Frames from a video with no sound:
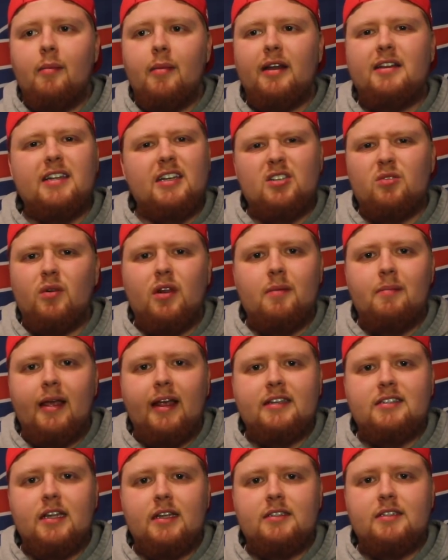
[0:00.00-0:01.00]
it doesn't really
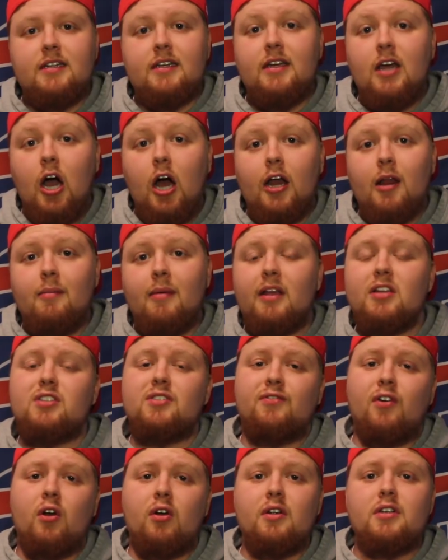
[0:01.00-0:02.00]
make sense to cut him as
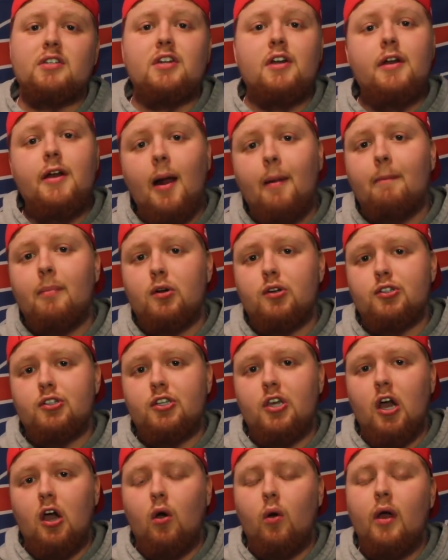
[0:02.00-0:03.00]
far as numbers
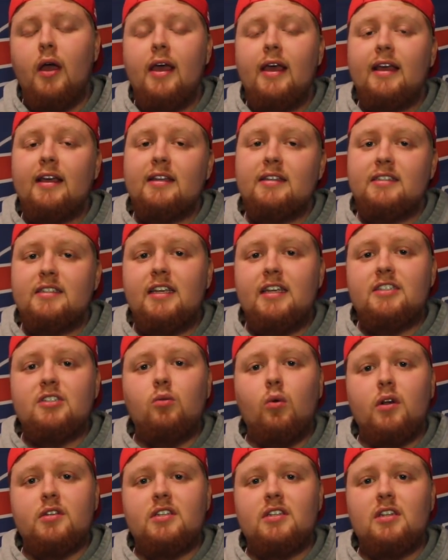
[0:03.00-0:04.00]
go. His season
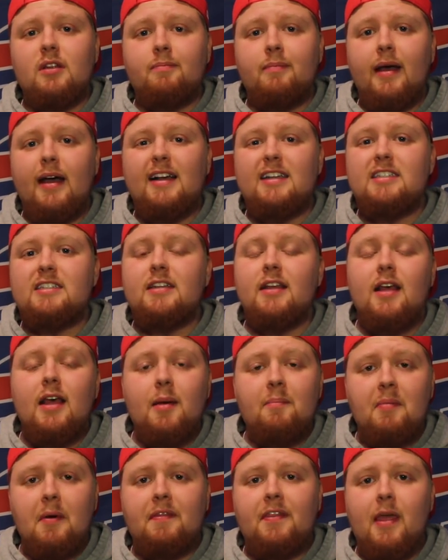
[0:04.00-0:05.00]
wasn't the best,
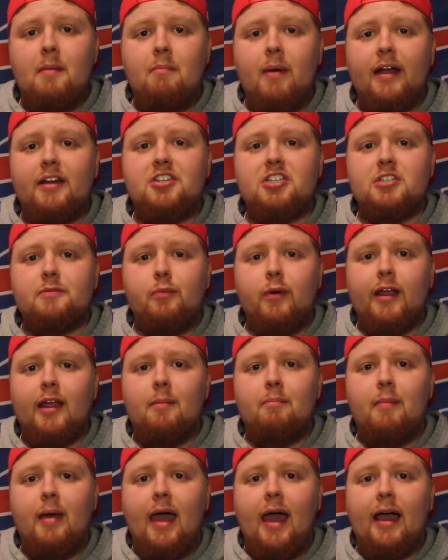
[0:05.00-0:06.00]
but they might just bring
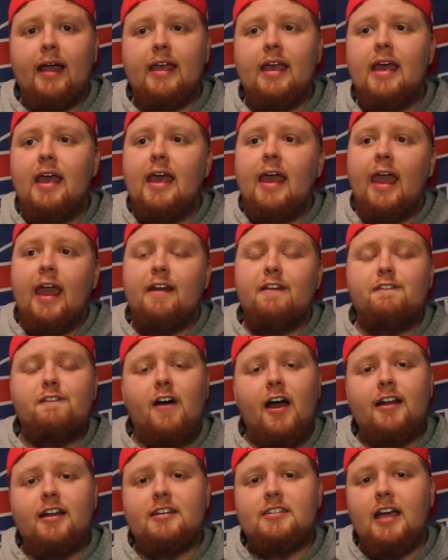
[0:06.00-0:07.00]
him back and
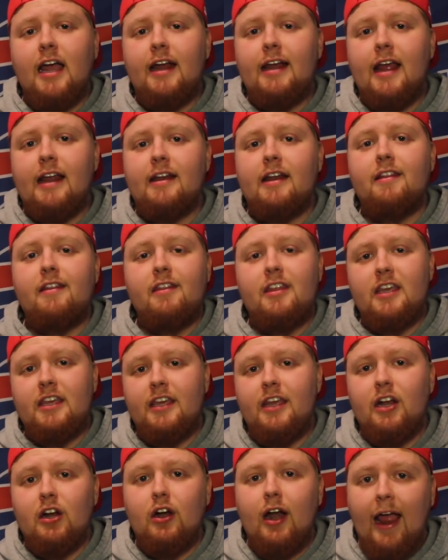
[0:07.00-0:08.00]
find a tight end the
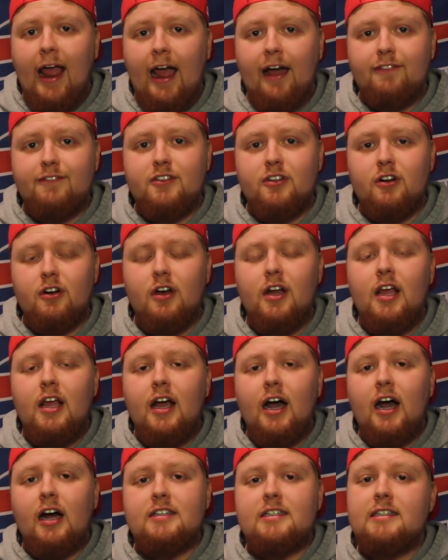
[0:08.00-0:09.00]
year after
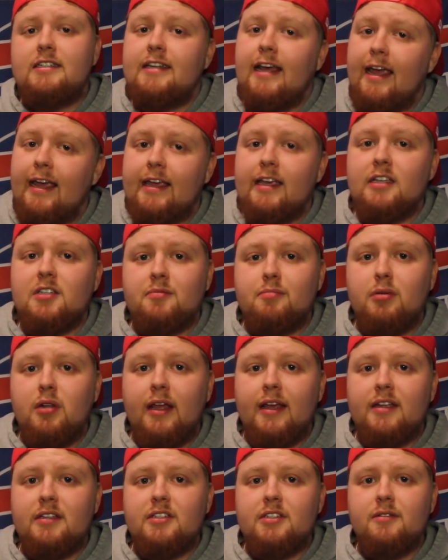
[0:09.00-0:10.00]
to take his
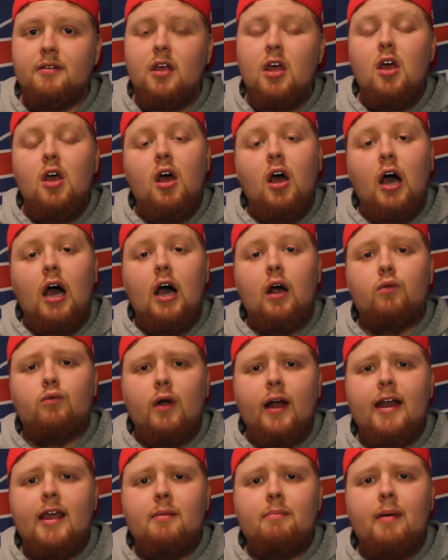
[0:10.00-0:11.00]
place.
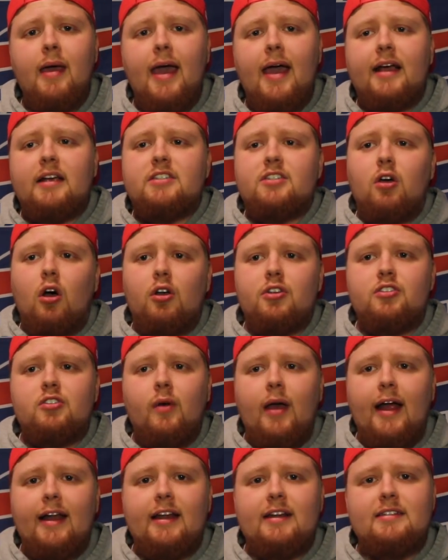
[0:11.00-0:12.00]
Running backs also
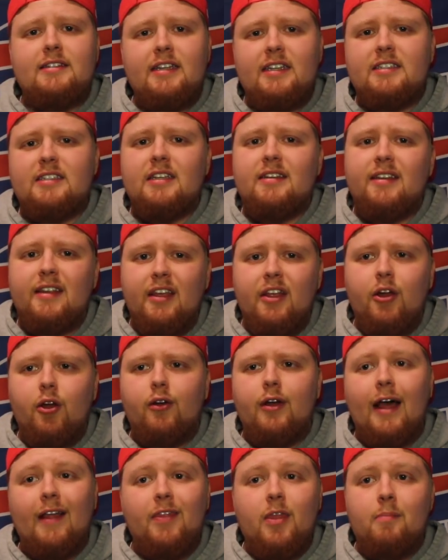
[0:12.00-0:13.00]
had a decent year,
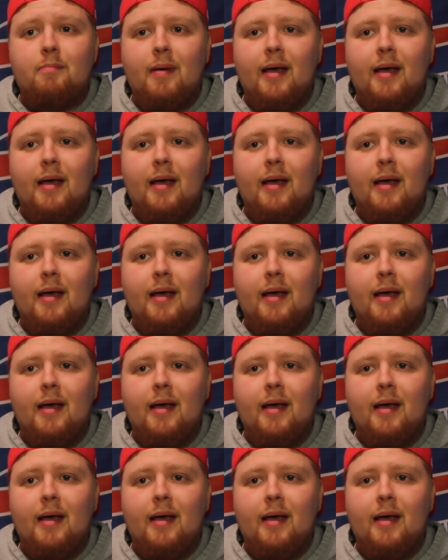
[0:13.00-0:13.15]
not the